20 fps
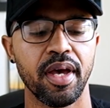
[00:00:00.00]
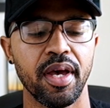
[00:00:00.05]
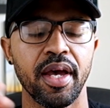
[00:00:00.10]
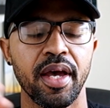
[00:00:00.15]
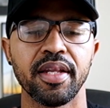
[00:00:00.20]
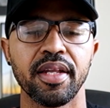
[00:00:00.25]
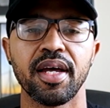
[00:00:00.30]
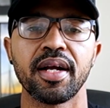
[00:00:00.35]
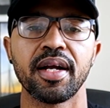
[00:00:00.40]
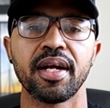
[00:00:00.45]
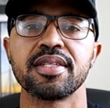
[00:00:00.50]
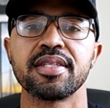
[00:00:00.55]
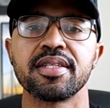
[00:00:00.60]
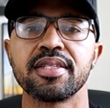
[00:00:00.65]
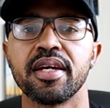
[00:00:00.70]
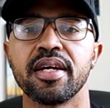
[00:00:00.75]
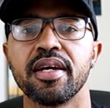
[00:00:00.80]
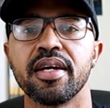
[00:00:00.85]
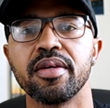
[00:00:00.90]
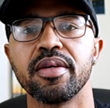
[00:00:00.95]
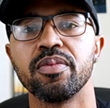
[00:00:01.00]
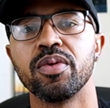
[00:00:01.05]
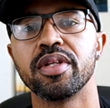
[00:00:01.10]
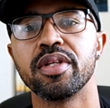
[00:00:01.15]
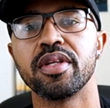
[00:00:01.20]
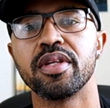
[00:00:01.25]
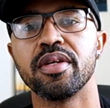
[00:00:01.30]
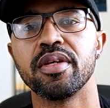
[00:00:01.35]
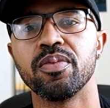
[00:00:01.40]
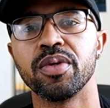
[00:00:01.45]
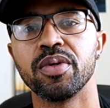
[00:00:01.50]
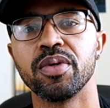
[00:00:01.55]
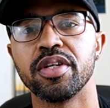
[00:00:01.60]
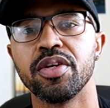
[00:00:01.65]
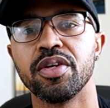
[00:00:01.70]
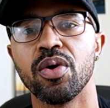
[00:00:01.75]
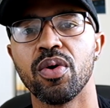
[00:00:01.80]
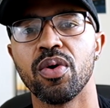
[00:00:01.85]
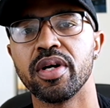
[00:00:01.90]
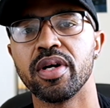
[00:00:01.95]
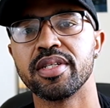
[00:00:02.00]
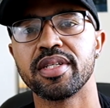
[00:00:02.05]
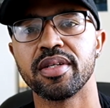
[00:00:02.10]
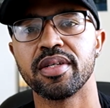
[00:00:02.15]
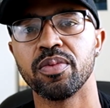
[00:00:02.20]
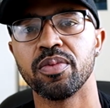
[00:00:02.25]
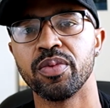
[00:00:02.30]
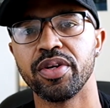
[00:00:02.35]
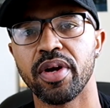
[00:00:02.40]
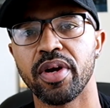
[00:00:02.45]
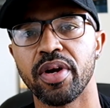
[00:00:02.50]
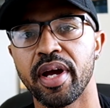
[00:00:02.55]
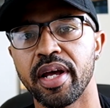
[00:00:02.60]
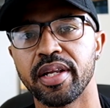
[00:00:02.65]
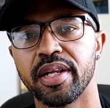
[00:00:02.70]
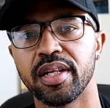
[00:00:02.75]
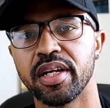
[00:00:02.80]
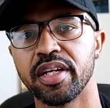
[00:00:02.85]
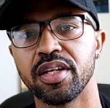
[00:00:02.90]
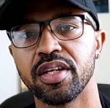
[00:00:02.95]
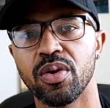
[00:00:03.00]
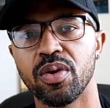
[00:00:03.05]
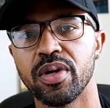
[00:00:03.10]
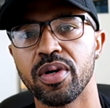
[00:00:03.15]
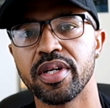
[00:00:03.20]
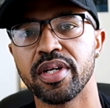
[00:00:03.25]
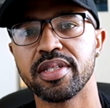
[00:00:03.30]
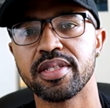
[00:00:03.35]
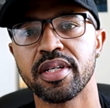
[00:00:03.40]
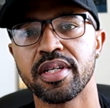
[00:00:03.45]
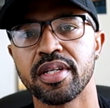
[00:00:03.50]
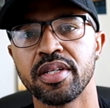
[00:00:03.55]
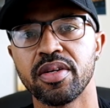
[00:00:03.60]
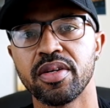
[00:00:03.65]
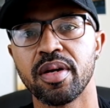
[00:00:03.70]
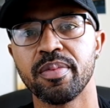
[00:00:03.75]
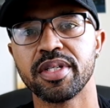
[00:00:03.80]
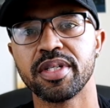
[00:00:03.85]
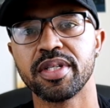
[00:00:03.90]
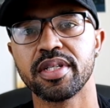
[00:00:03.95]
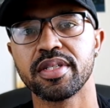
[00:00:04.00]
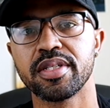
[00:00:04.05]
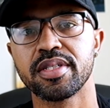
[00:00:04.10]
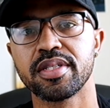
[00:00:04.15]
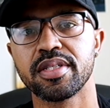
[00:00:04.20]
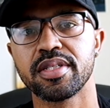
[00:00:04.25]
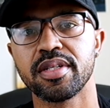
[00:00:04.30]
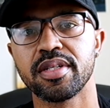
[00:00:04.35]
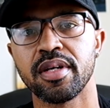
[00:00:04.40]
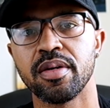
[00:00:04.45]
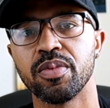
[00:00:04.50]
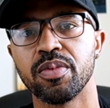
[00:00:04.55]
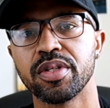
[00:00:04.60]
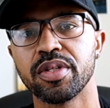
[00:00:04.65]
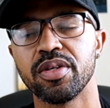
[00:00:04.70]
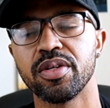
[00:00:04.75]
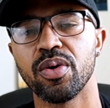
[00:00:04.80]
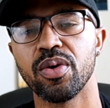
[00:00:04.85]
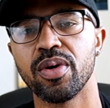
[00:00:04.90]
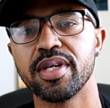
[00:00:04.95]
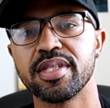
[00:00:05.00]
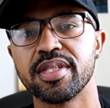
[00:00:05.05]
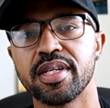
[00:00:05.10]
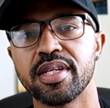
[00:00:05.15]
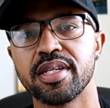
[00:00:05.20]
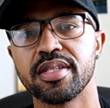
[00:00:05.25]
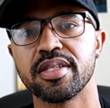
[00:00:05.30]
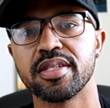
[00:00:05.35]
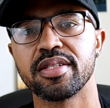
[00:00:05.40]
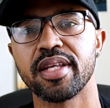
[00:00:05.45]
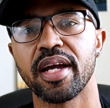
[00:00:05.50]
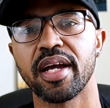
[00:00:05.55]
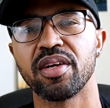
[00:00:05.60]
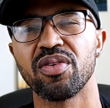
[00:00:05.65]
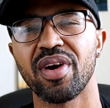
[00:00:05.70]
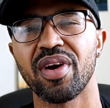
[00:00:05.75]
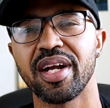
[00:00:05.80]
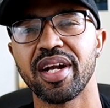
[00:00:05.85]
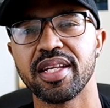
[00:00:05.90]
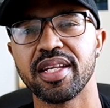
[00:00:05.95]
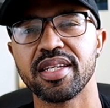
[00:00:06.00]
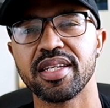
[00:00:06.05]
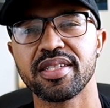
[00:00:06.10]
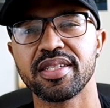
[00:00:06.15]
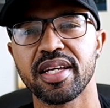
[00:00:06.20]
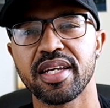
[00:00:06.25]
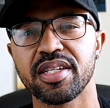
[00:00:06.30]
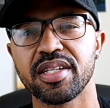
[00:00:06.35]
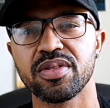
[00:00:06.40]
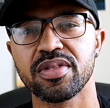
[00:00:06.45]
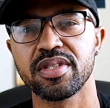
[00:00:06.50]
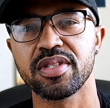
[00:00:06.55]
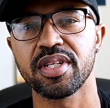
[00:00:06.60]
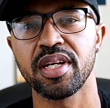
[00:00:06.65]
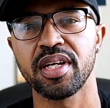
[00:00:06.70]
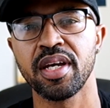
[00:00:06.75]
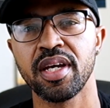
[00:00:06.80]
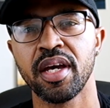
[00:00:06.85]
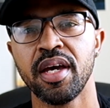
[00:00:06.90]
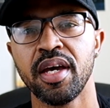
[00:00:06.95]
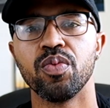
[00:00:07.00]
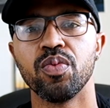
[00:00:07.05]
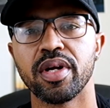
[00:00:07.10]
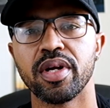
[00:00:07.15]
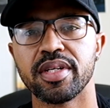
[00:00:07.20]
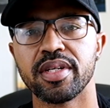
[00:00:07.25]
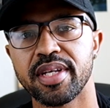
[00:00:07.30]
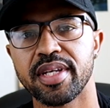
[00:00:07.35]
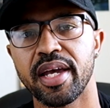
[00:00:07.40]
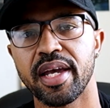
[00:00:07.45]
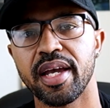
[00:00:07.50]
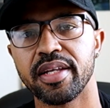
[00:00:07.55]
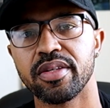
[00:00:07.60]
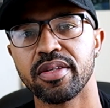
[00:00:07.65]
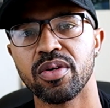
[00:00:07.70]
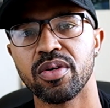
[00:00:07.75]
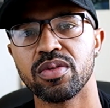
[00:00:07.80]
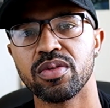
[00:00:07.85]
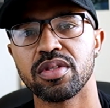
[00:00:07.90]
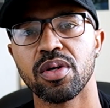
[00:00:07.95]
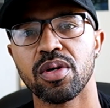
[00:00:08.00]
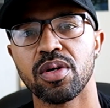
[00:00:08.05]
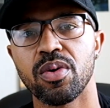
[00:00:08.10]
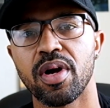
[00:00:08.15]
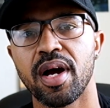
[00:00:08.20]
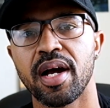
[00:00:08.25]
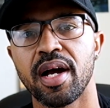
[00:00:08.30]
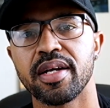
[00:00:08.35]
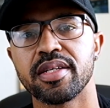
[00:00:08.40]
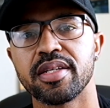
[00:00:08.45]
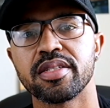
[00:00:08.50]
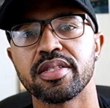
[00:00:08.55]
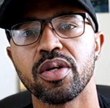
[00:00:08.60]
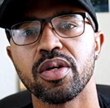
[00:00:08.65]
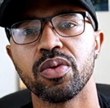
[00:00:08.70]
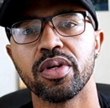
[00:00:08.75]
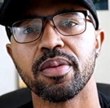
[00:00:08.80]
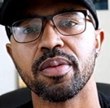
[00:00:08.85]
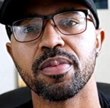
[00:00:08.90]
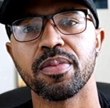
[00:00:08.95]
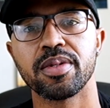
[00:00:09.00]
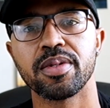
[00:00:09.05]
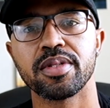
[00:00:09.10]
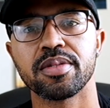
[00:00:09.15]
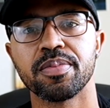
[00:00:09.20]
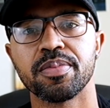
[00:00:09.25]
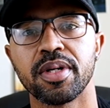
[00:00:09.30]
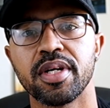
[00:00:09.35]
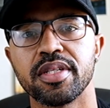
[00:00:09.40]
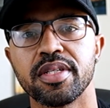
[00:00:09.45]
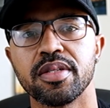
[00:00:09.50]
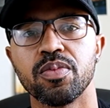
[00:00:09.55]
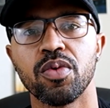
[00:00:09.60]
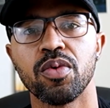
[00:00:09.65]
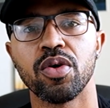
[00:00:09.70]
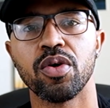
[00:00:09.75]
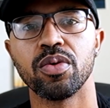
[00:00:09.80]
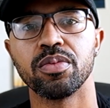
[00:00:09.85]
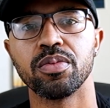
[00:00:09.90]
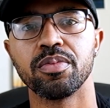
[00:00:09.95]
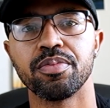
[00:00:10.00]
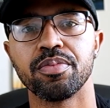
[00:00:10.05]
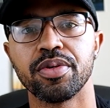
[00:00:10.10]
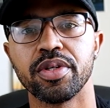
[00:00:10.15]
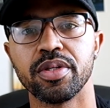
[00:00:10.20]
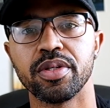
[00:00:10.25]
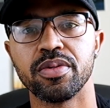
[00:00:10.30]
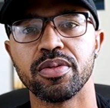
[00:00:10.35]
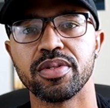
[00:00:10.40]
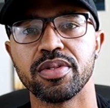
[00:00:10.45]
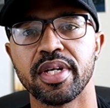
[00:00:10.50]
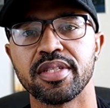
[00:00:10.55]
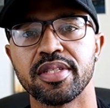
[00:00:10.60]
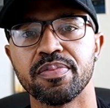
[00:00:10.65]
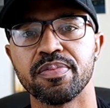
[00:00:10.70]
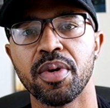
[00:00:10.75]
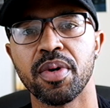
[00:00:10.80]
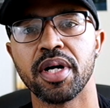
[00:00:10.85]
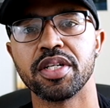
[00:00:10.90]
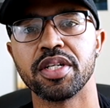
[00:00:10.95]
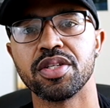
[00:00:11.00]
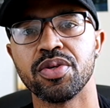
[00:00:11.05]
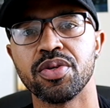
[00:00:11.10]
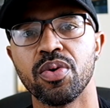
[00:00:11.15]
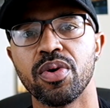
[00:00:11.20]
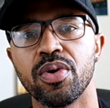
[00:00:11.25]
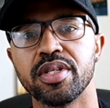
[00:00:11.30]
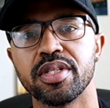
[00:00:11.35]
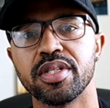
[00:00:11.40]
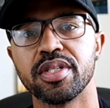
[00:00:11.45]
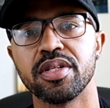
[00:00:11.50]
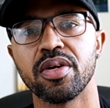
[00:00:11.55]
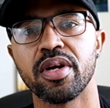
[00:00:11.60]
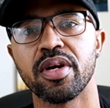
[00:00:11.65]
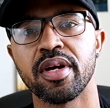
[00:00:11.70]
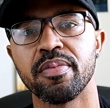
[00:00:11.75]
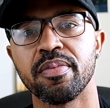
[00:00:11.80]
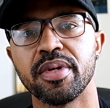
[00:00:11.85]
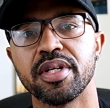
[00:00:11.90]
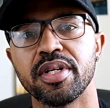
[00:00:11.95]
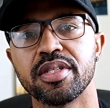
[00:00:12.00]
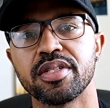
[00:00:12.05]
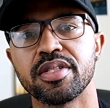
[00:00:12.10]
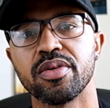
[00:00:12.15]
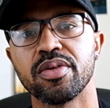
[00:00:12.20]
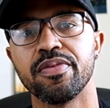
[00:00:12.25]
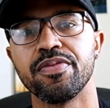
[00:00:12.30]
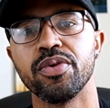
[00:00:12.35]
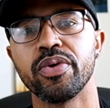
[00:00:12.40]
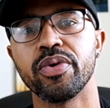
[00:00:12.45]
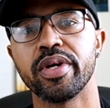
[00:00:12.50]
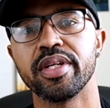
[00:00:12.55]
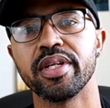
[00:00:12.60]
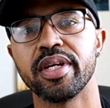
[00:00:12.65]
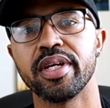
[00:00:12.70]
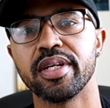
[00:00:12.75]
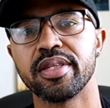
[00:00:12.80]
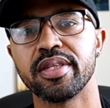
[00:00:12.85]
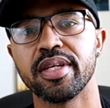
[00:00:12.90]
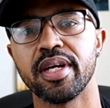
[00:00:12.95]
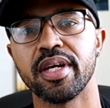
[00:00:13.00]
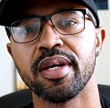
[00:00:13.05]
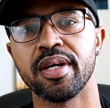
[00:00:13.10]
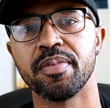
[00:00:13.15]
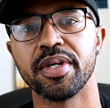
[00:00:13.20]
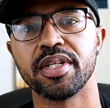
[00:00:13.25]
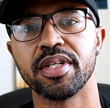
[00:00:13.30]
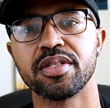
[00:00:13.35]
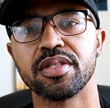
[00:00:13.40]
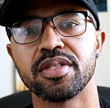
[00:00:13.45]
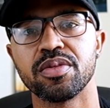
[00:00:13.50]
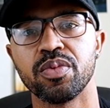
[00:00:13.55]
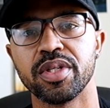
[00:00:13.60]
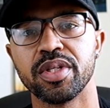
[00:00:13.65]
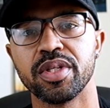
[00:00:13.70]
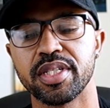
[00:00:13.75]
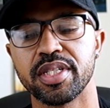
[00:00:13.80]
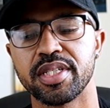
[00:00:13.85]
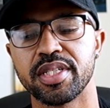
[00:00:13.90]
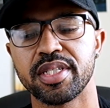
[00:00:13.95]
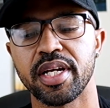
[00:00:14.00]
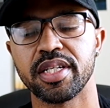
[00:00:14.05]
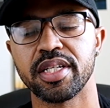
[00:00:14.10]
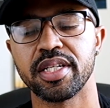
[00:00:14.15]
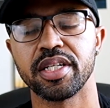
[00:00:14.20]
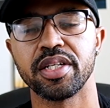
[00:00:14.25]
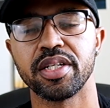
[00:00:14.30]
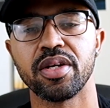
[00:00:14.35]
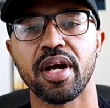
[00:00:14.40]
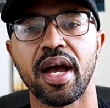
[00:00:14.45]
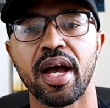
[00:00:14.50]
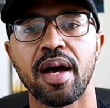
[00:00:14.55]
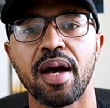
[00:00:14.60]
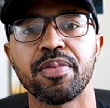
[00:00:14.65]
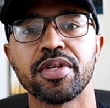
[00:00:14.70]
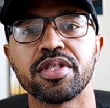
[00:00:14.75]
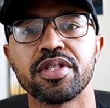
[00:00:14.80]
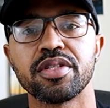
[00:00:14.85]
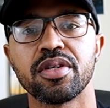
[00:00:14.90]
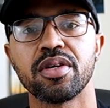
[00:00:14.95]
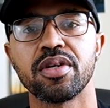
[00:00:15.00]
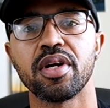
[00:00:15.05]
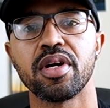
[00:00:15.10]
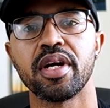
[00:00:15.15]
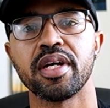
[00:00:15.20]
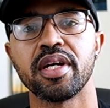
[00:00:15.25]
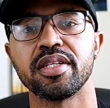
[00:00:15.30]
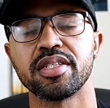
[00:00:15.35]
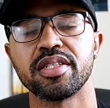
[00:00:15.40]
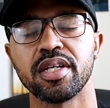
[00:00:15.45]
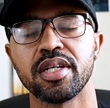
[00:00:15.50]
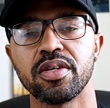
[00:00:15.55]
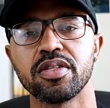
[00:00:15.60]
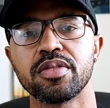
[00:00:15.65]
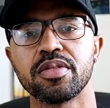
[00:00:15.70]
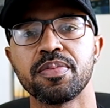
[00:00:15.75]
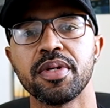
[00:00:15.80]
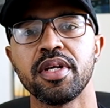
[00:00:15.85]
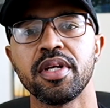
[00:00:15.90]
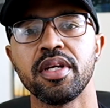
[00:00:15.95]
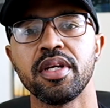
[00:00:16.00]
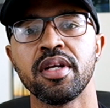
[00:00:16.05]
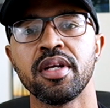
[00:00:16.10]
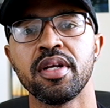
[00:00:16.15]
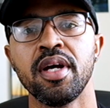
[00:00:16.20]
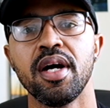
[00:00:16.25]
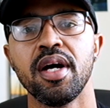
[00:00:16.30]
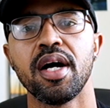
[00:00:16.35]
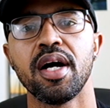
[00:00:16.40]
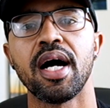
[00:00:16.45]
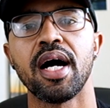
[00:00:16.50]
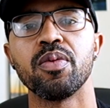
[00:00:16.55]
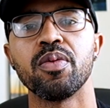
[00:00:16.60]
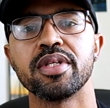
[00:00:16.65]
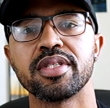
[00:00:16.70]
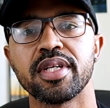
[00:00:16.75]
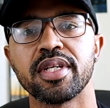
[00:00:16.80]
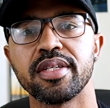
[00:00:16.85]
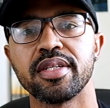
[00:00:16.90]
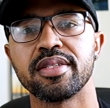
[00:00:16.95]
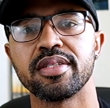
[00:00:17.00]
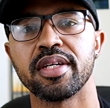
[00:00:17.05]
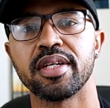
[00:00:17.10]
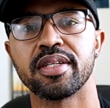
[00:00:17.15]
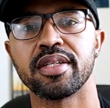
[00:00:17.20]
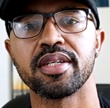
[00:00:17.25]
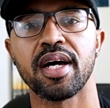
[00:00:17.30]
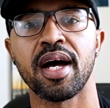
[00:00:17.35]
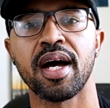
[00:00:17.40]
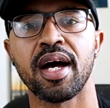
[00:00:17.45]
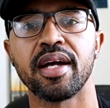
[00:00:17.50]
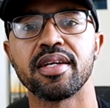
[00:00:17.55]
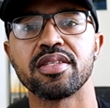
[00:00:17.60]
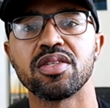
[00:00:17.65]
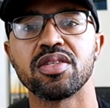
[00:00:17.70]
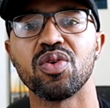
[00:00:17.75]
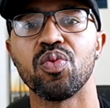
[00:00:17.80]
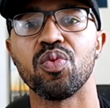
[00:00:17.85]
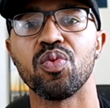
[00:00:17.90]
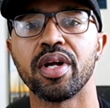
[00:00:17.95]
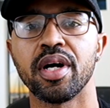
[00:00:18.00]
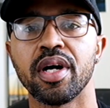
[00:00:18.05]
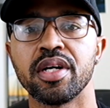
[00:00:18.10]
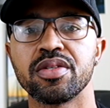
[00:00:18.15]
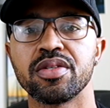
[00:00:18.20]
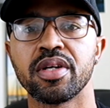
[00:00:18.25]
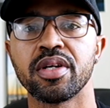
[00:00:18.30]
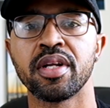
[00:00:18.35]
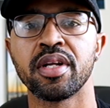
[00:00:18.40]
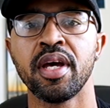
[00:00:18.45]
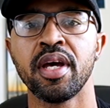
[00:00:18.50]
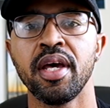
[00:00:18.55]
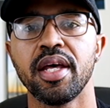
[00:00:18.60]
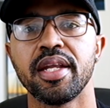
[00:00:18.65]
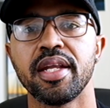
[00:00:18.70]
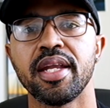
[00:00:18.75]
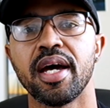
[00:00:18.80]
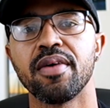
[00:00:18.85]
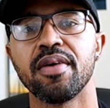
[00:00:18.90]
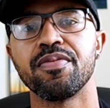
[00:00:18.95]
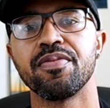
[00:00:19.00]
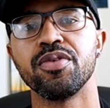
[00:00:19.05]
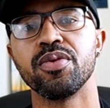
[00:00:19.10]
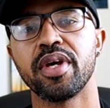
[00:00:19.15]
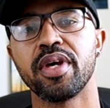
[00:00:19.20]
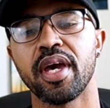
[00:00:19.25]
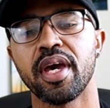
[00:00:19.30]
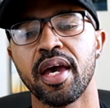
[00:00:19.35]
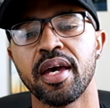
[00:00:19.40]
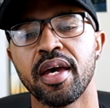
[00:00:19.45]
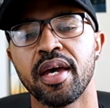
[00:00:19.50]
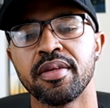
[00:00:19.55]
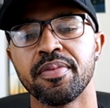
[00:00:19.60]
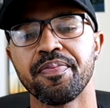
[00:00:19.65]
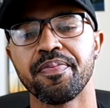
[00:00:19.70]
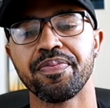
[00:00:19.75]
And like I said, with the noise, when you're handling noise in your images, and what the noise is that graininess that you'll see, you want to stay at those lower ISO numbers because it won't produce as much noise in your image. So if you can get the image with just changing your aperture and shutter speed, I would say stick to ISO 100. Now if you can't,